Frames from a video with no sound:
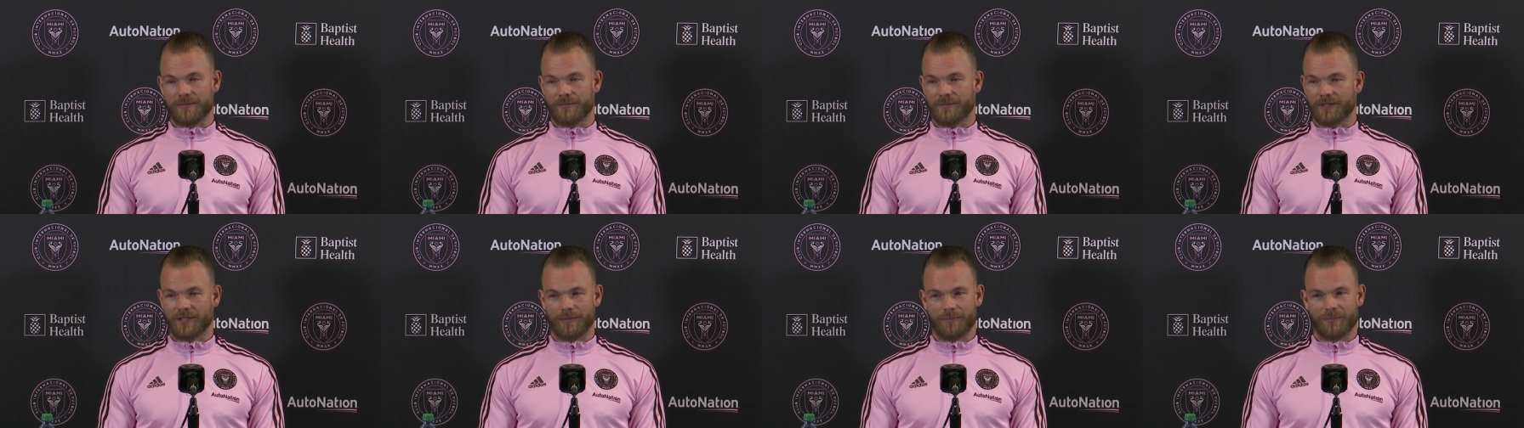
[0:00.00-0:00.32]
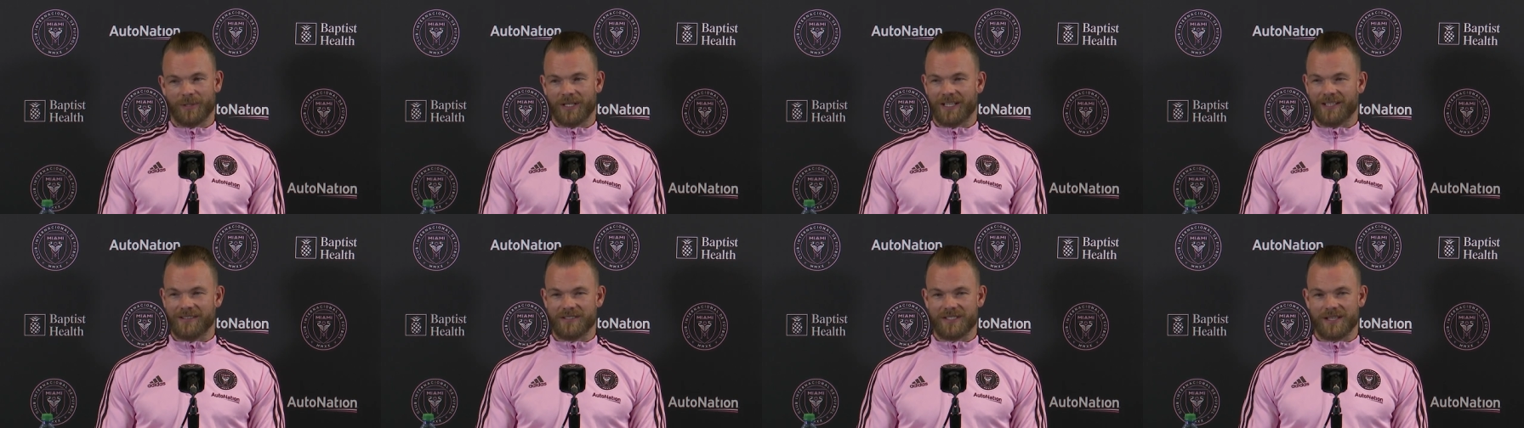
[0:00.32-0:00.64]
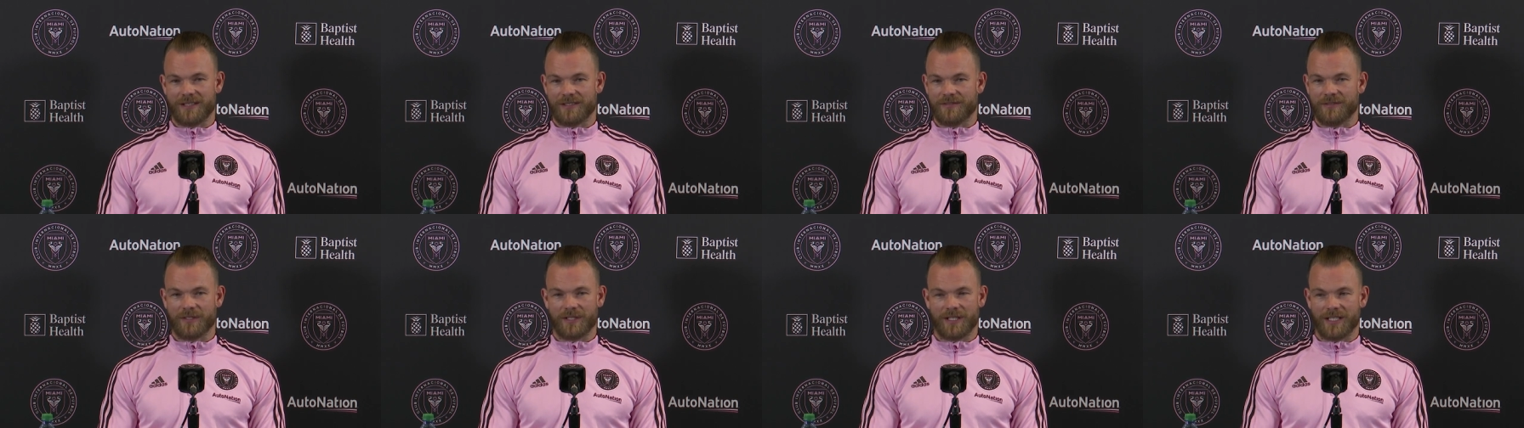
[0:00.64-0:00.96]
The players
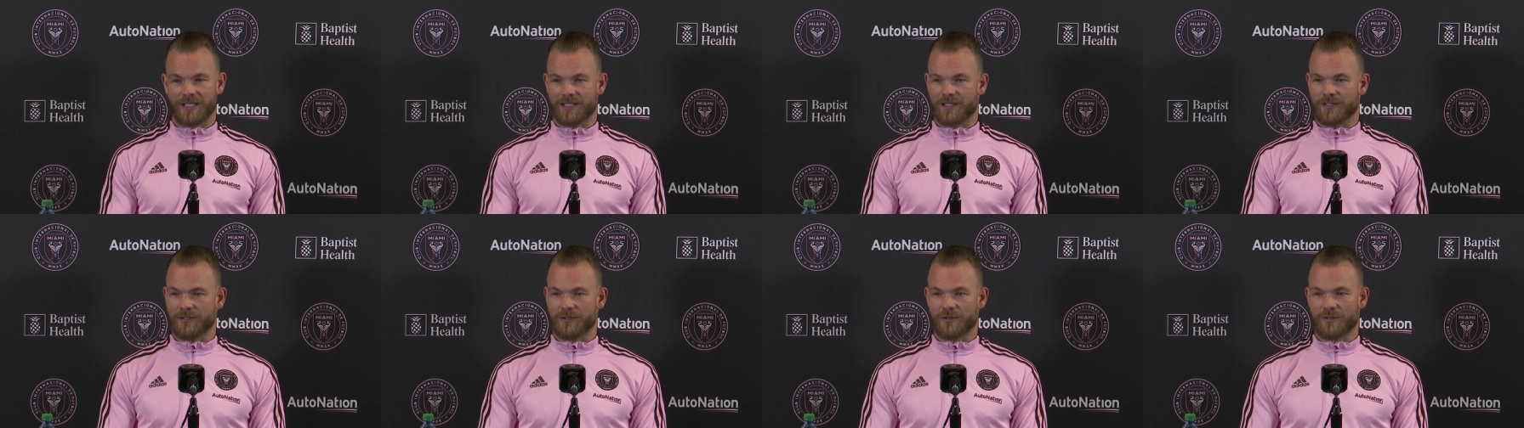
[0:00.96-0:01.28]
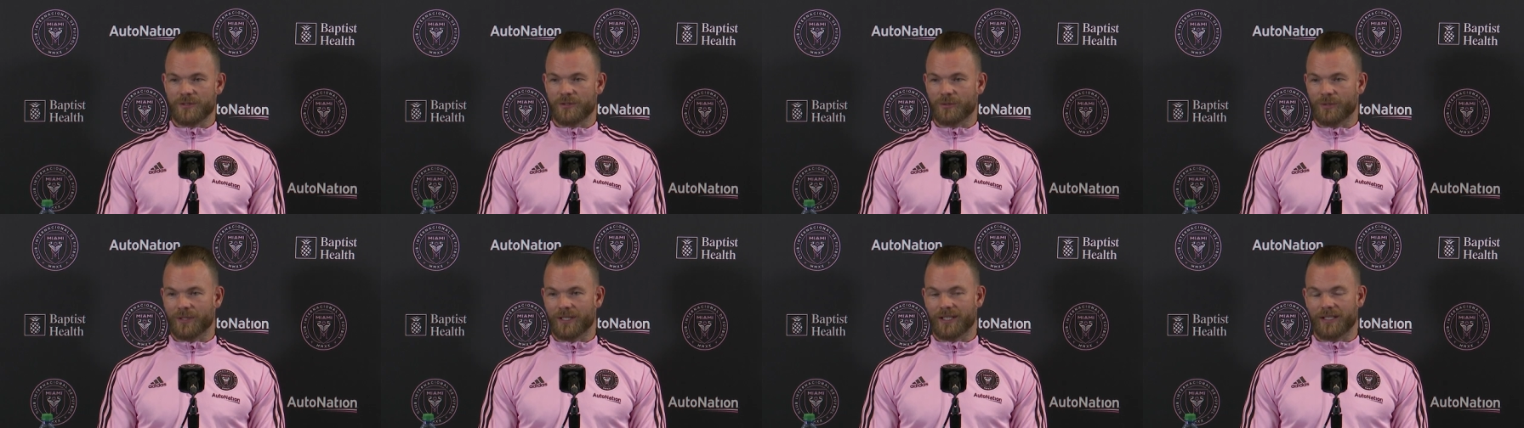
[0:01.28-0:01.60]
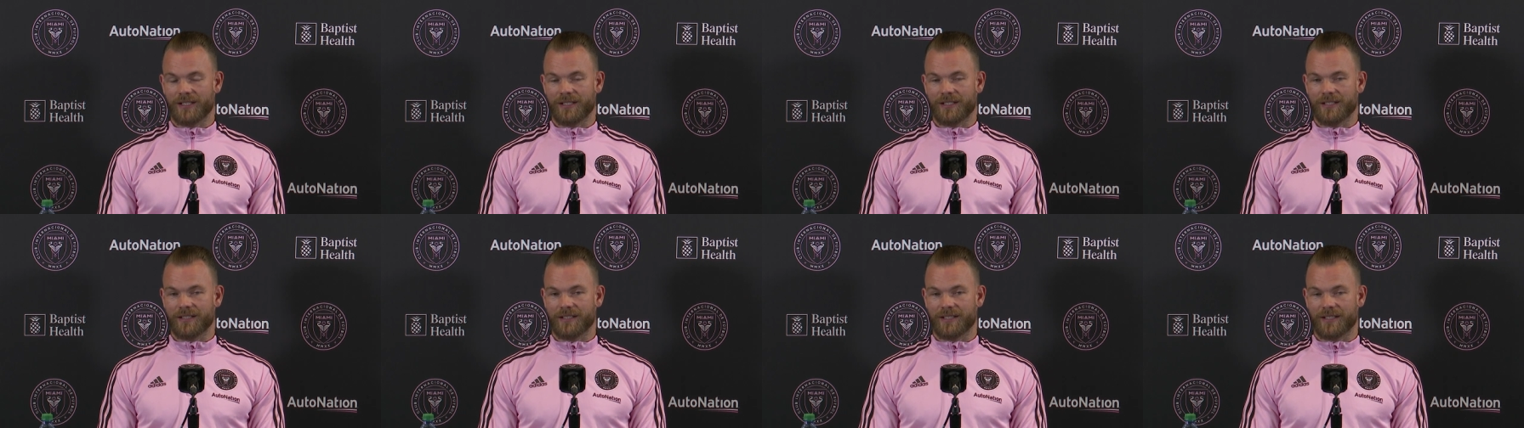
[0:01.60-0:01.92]
has to get used to
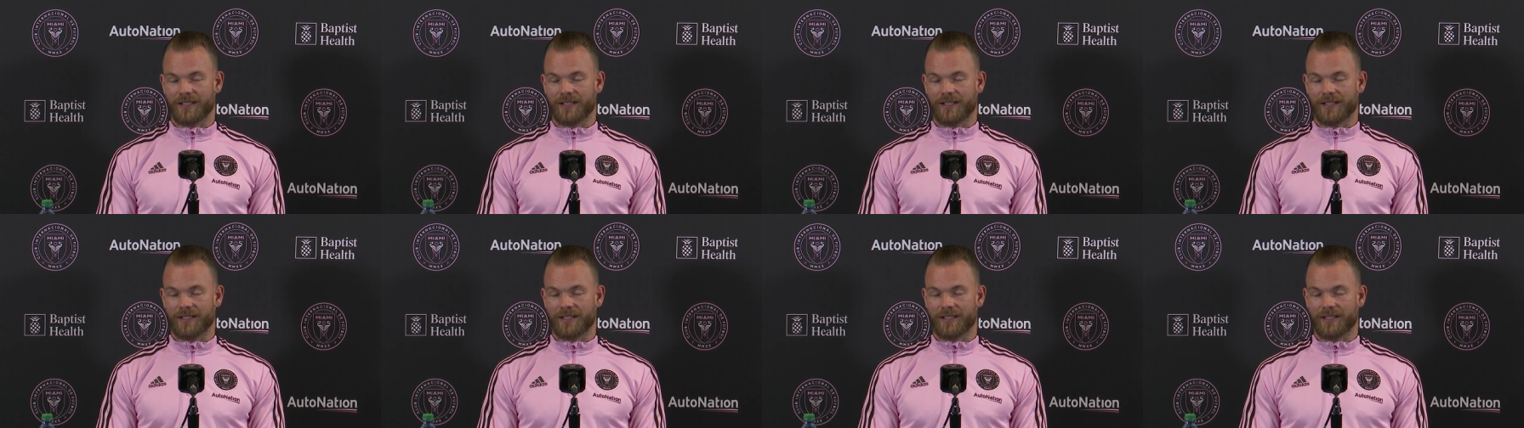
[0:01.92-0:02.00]
it.